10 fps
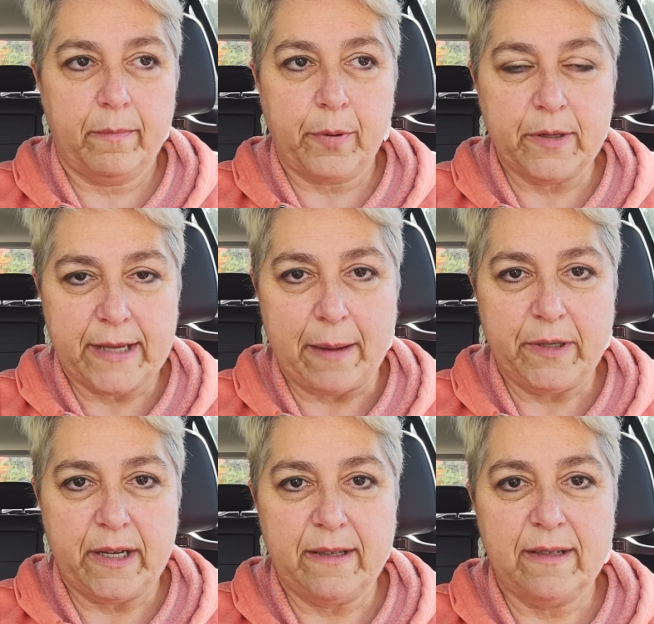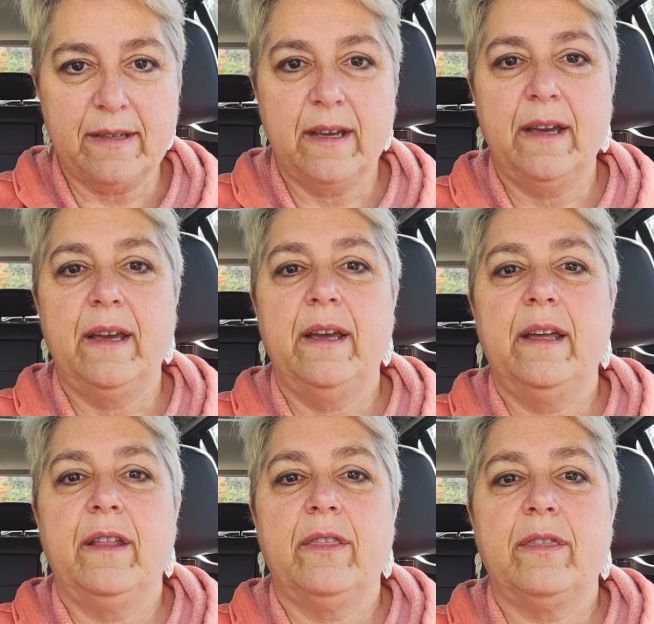perceptions,
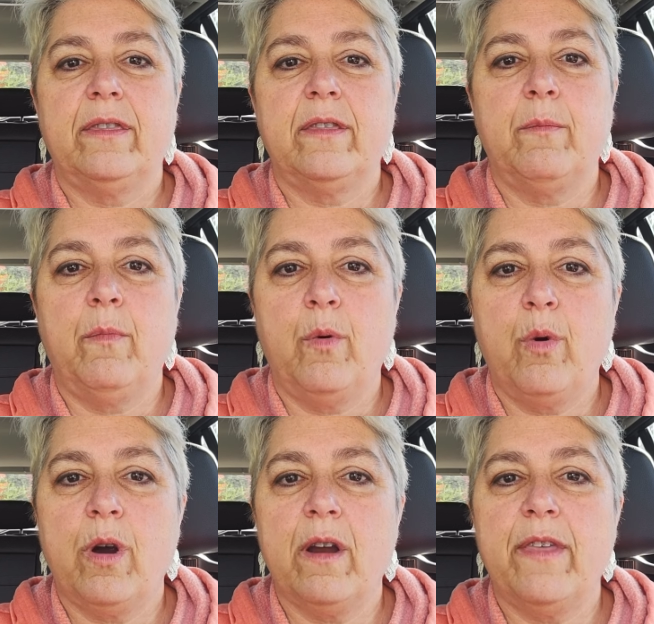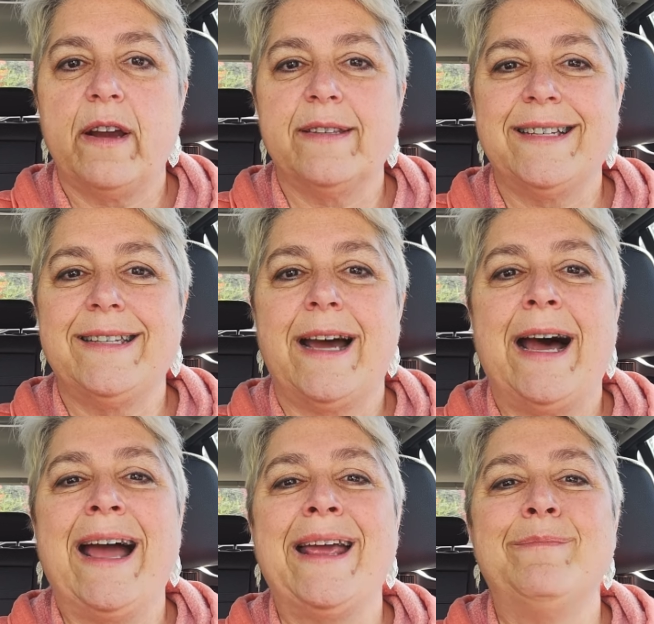the more there's a
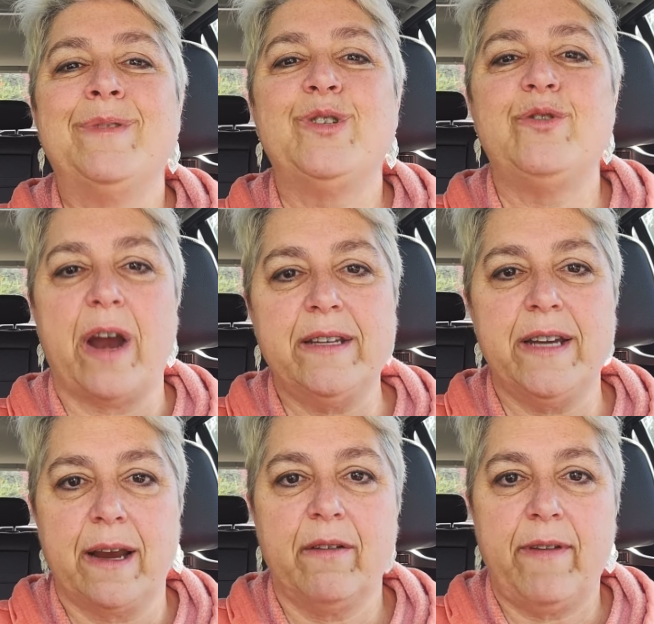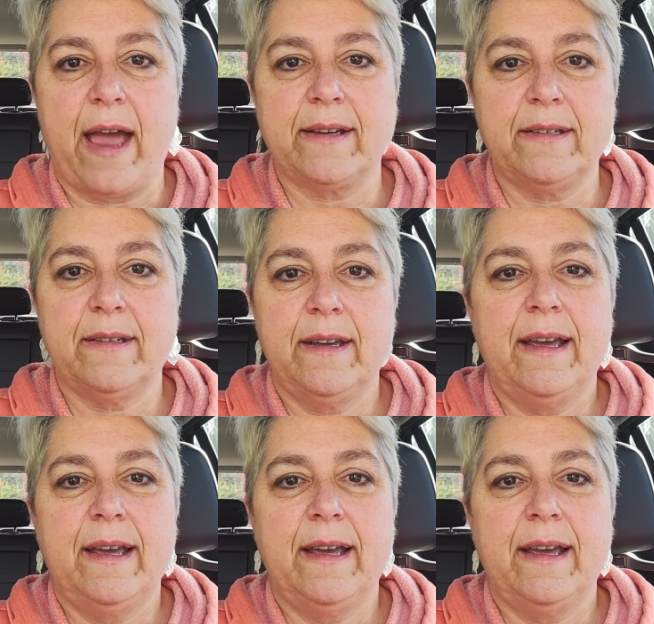time stretching effect.